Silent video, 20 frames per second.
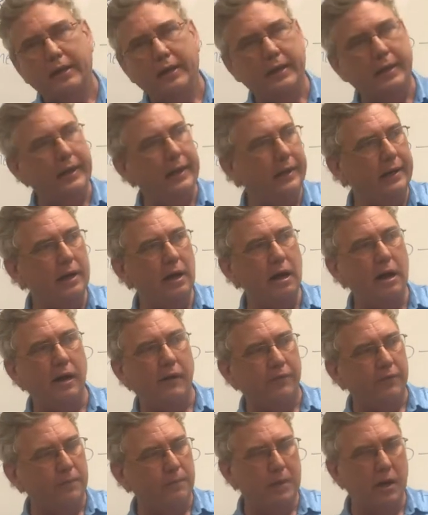getting
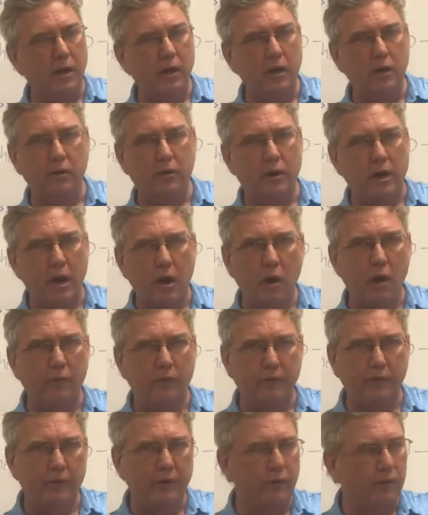off the boat or
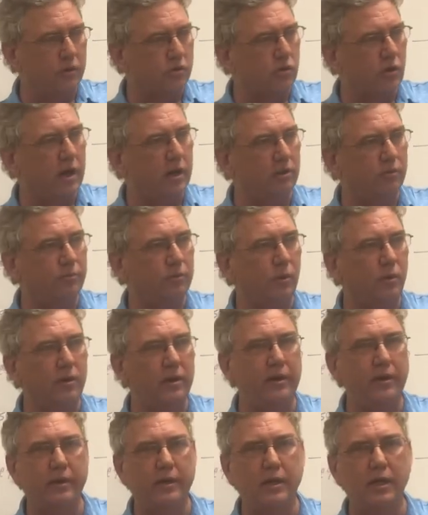however they were
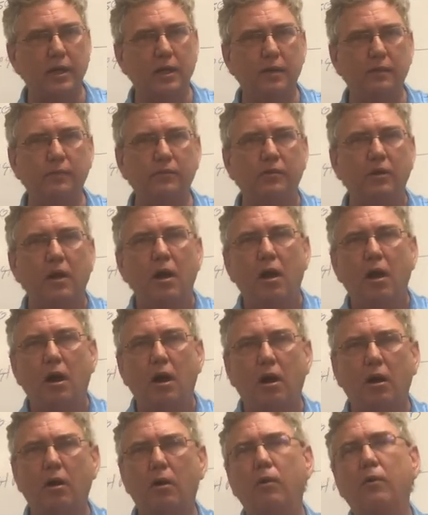transported, here comes
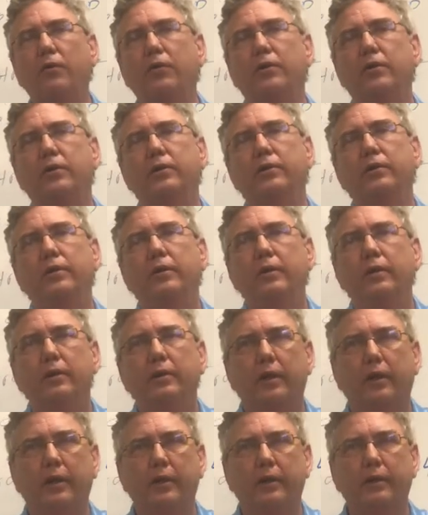all the
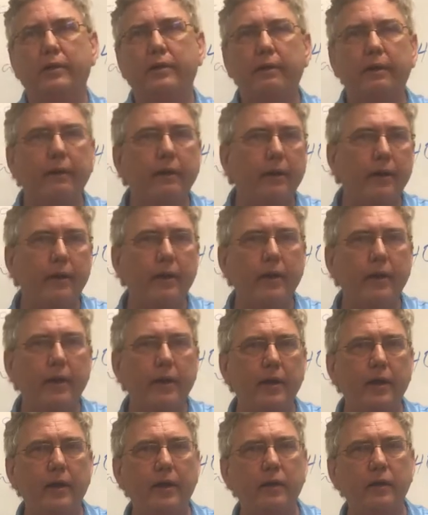
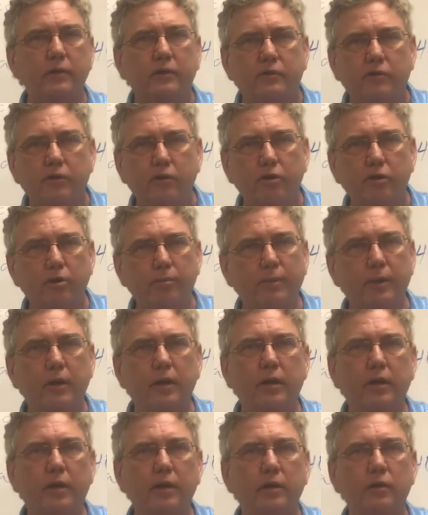clarinet and
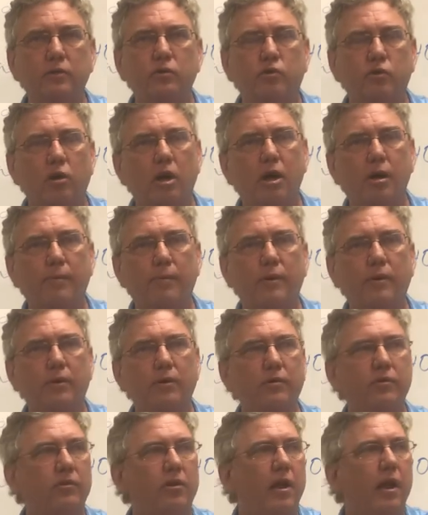tuba and
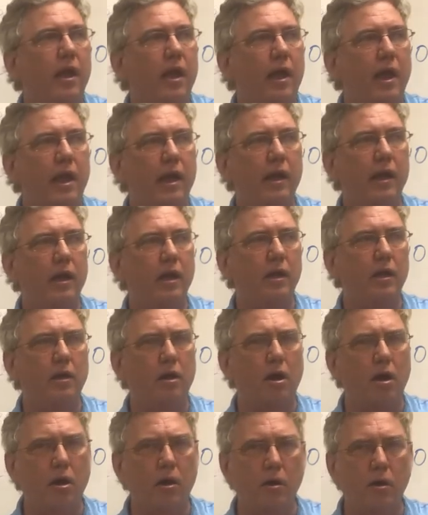drummers and
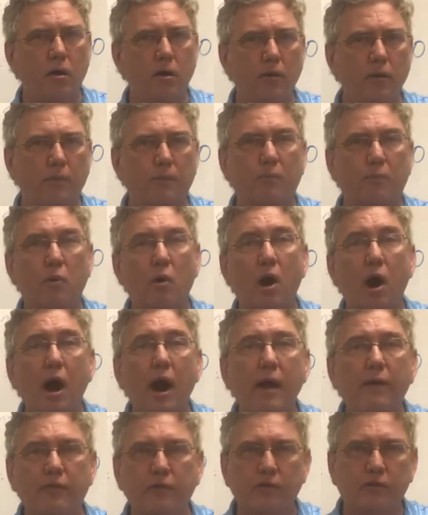all the
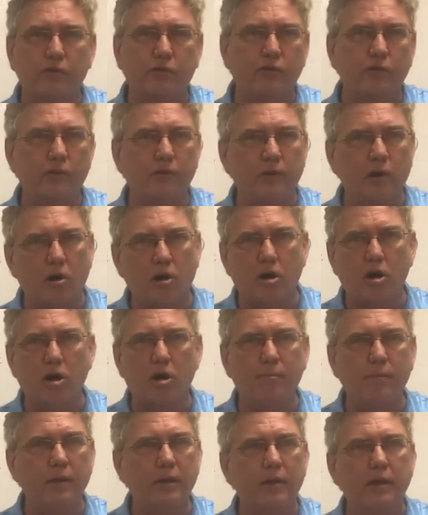privates from the
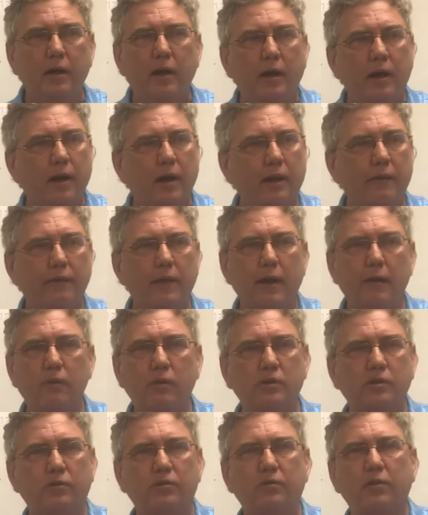army, and they
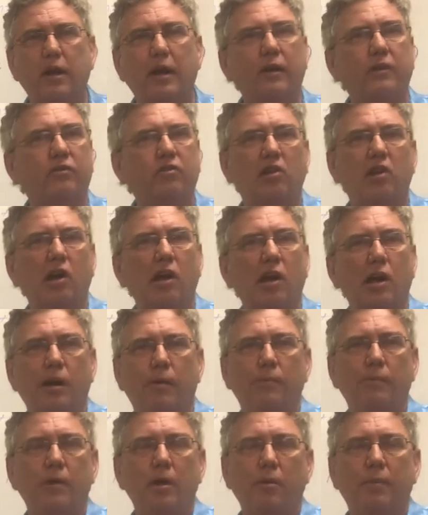were just like
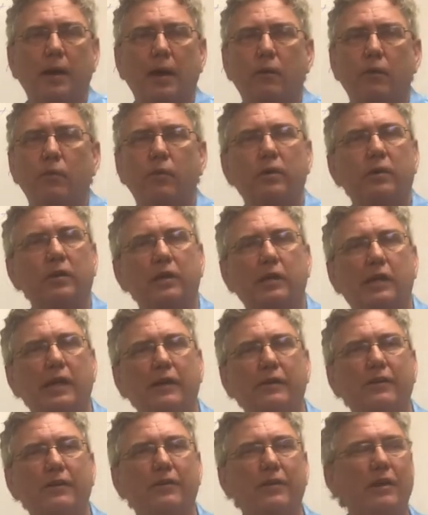scum. Nobody really
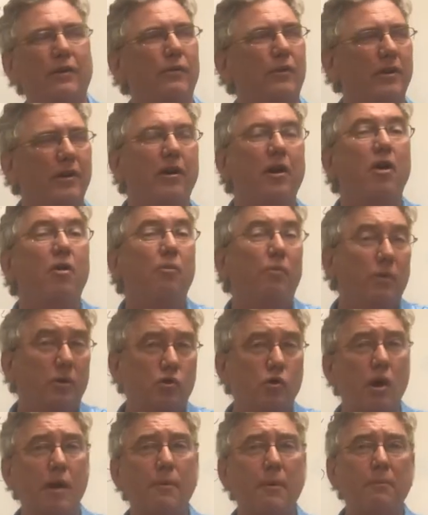cared that they were there. But
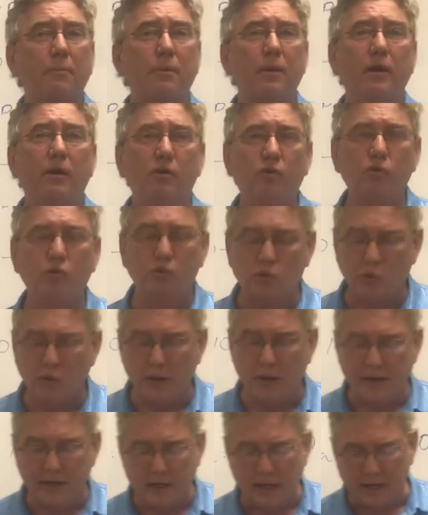trumpet players were
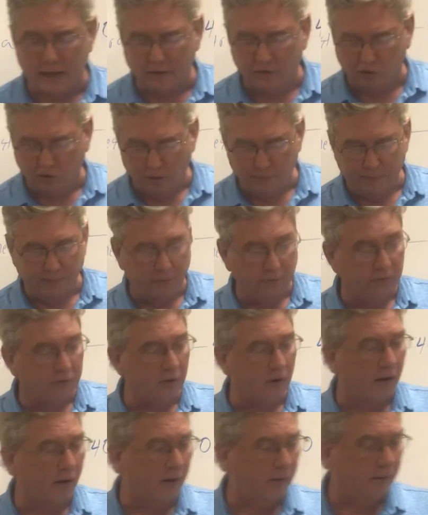treated like
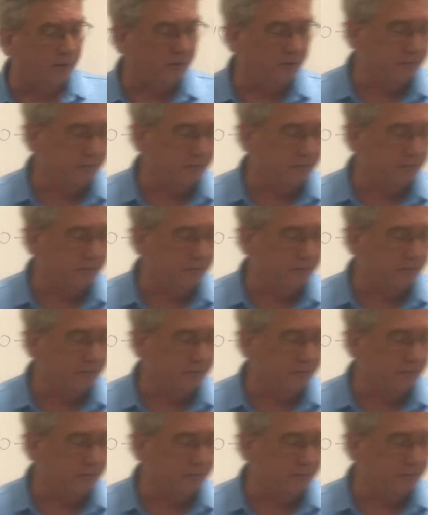superstars.